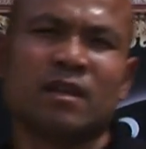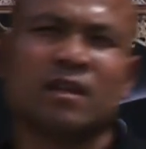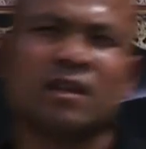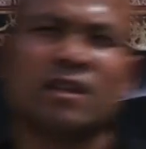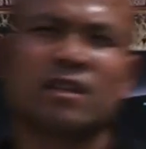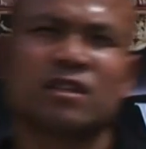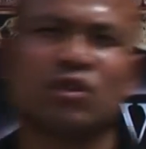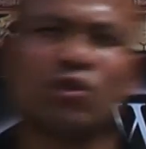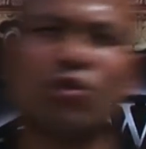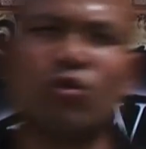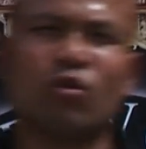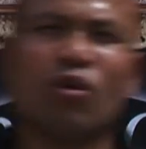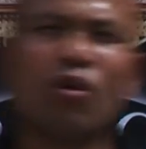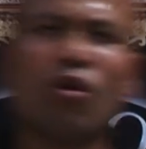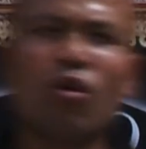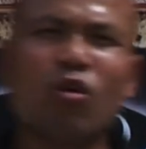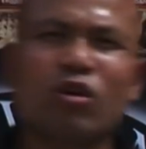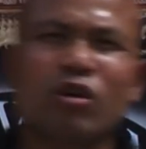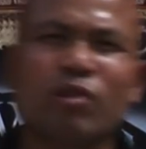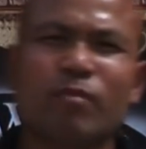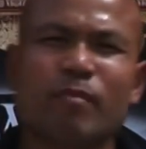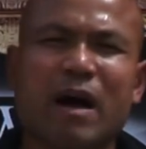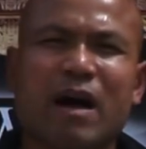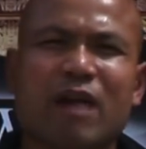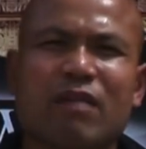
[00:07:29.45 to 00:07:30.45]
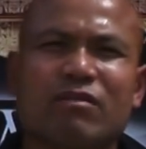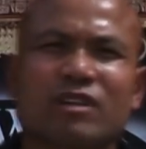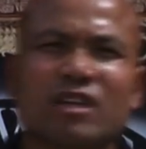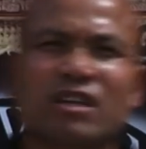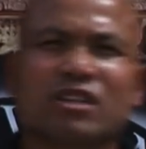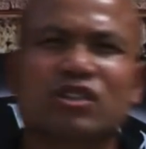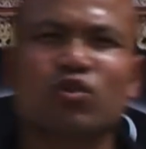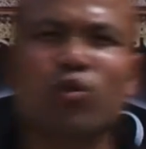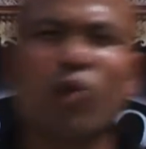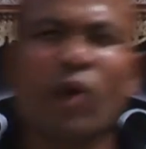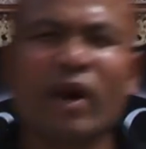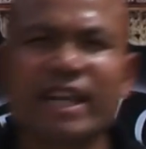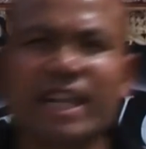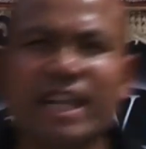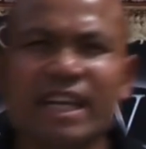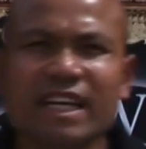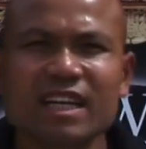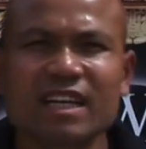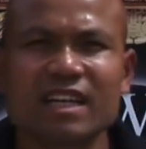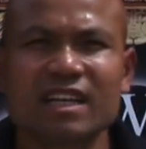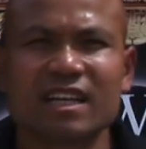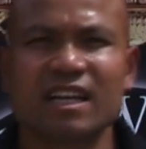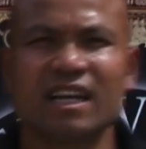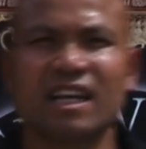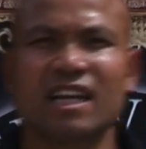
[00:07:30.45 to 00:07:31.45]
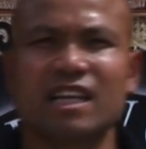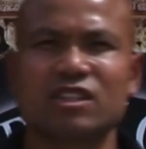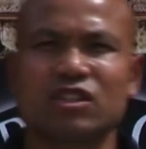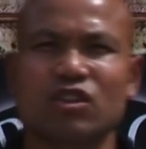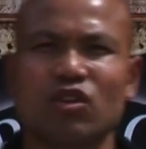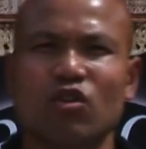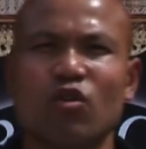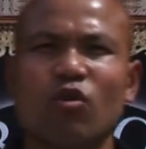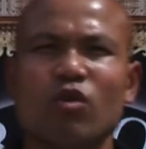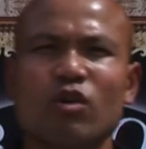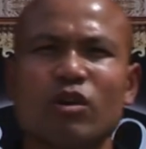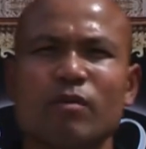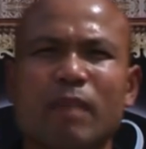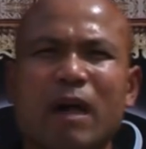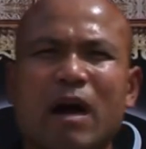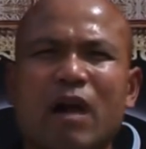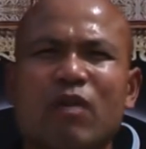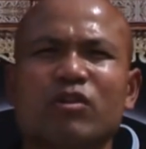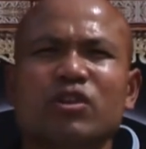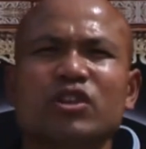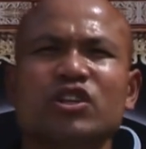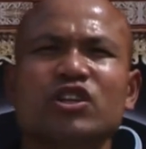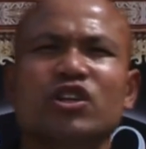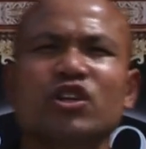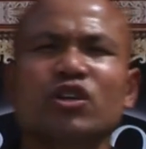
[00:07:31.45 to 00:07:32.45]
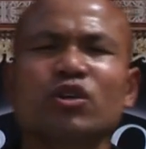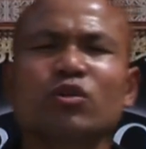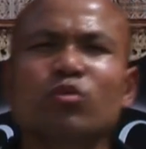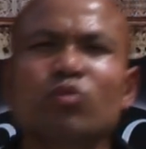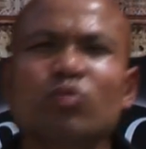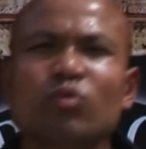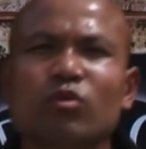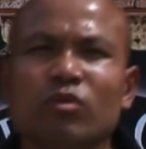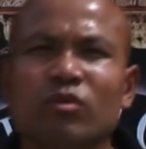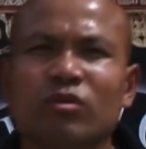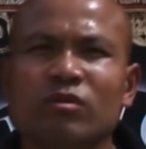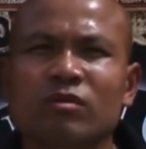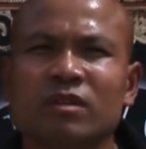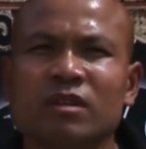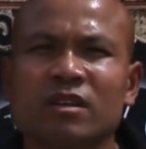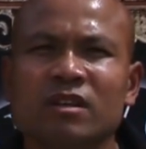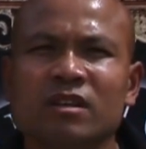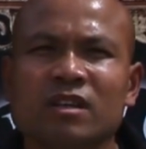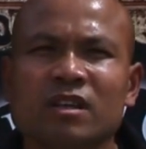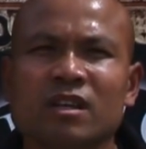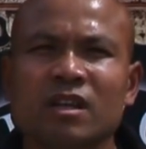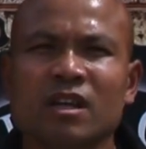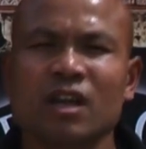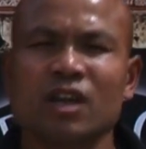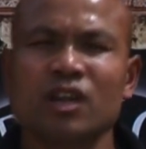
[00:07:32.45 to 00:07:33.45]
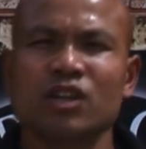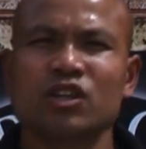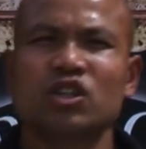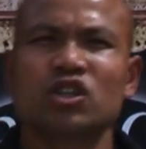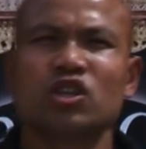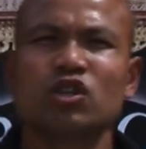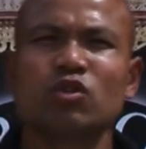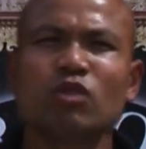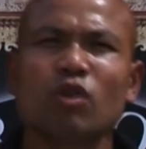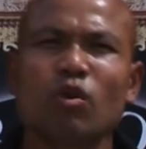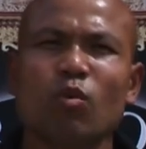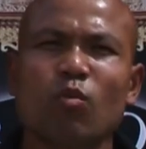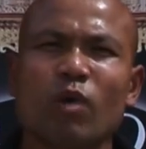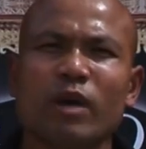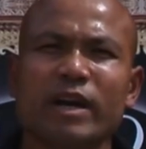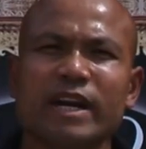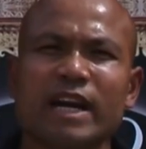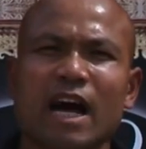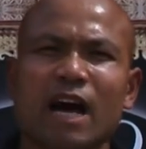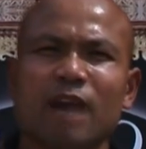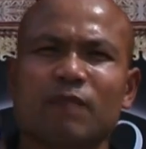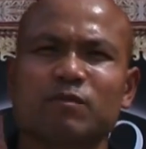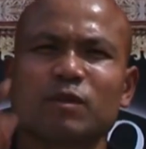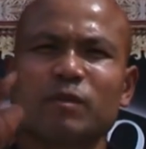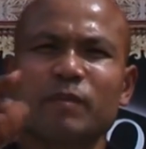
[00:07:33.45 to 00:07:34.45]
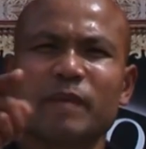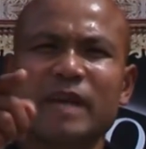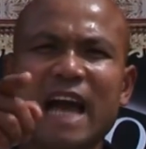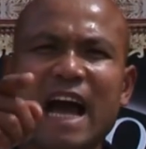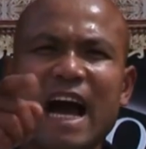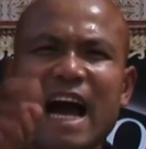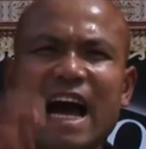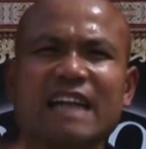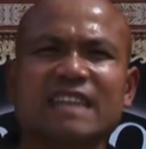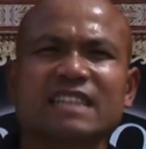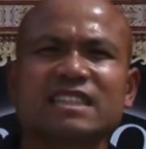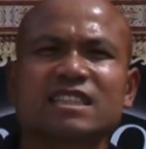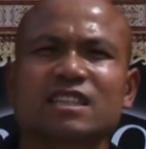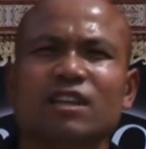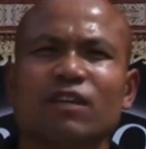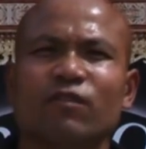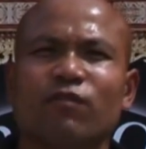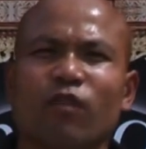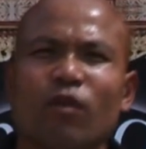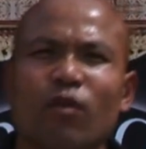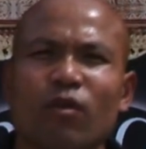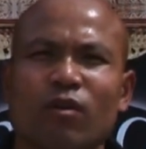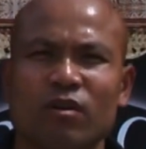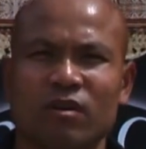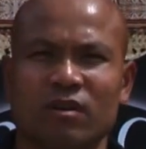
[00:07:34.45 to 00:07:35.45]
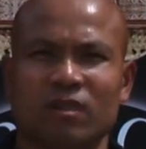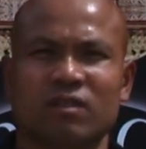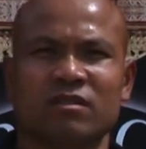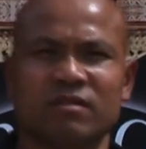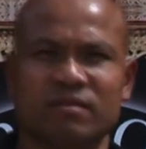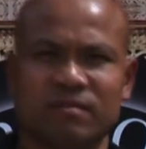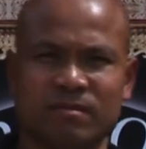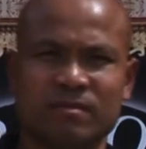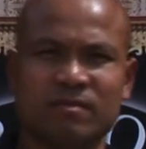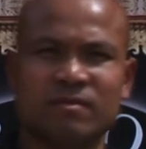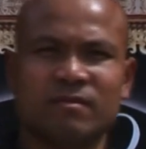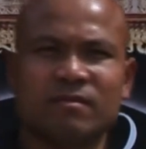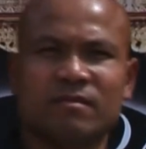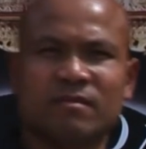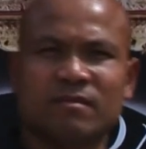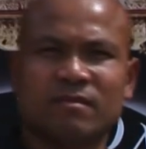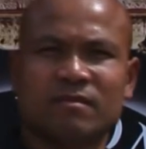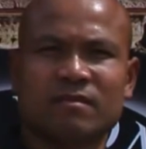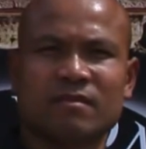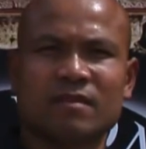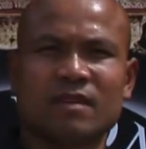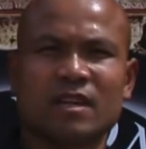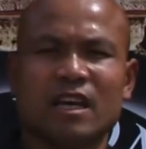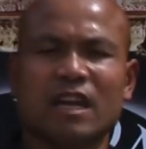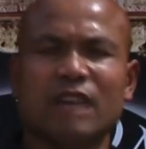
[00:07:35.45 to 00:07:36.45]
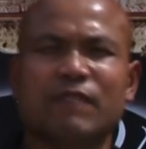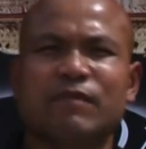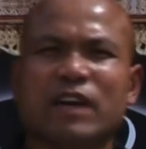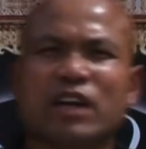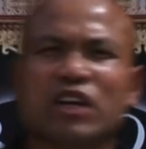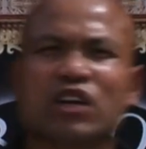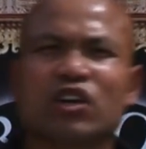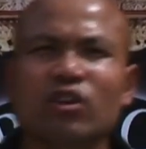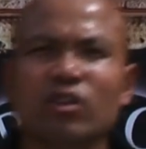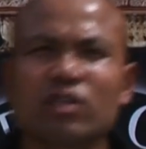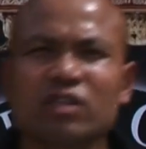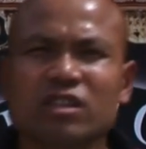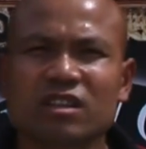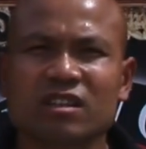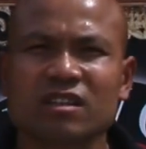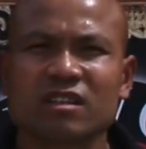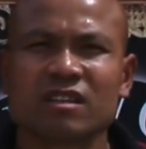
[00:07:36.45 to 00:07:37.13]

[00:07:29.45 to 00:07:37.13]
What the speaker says: So all about the training is all about you. You the one have to be answerable. If it's good,